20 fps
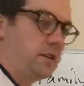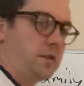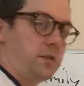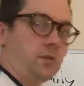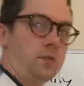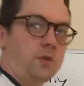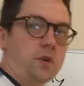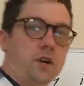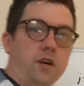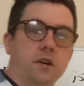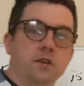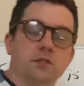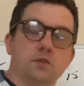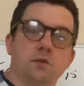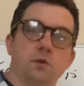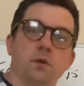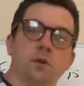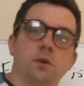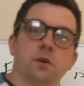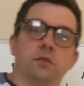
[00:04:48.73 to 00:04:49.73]
right,
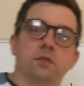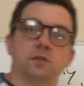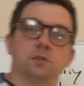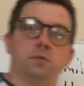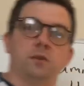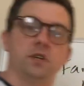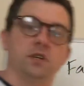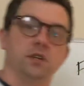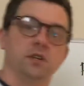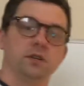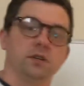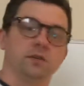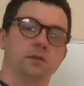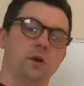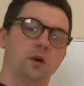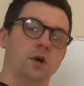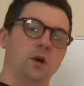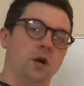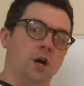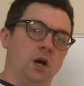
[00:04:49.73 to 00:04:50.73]
historically speaking,
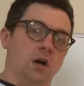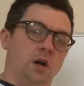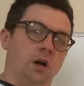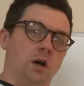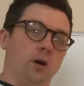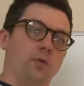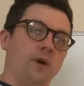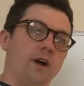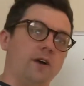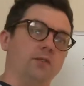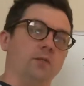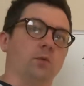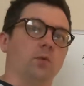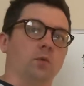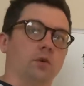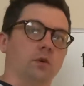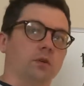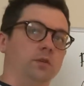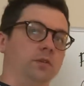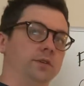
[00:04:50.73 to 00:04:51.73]
around the
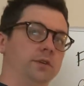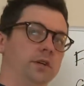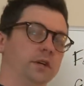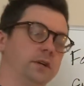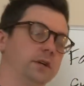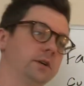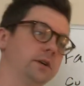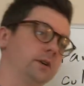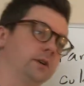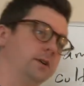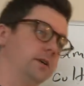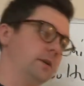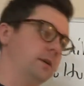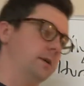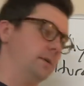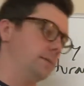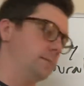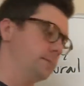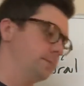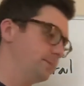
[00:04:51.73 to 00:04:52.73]
world.
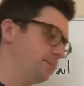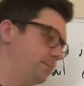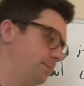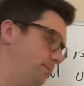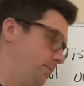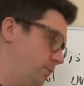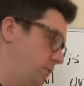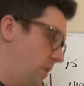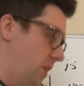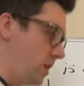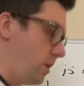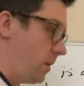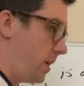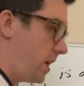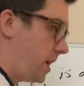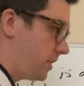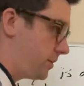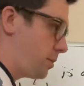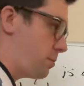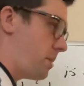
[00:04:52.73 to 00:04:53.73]

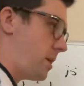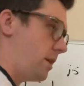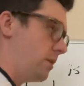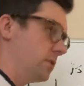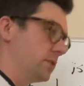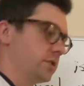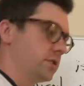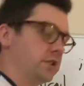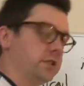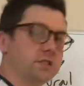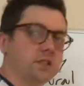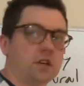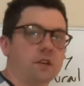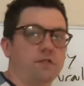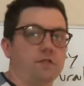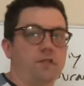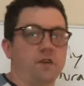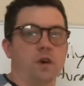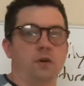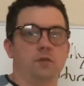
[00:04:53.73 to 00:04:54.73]
Anthropologists
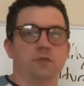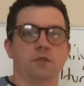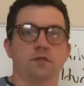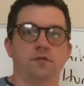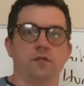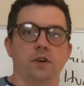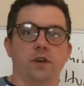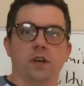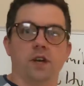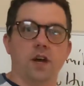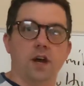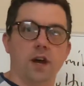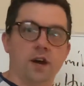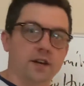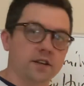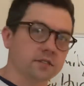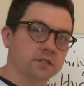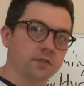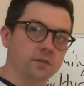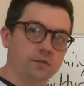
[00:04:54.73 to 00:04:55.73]
have found different
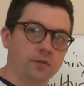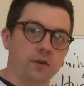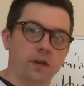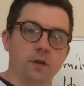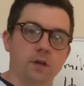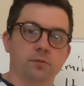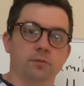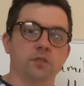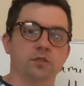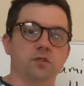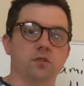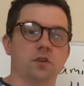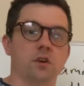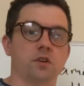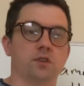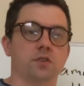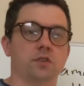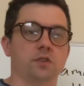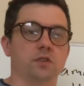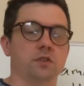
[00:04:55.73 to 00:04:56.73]
kinds of family
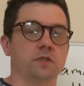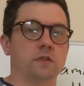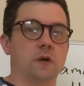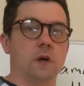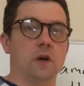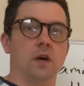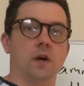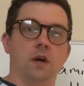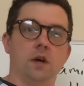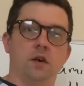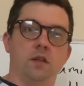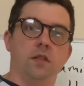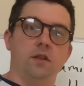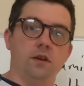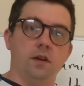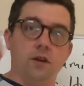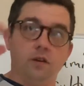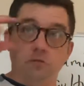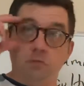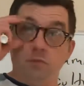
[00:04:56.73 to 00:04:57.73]
structures. There
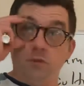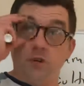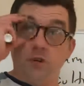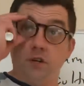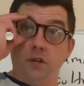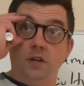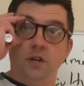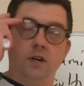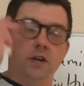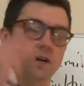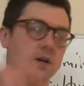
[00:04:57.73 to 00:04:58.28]
have been,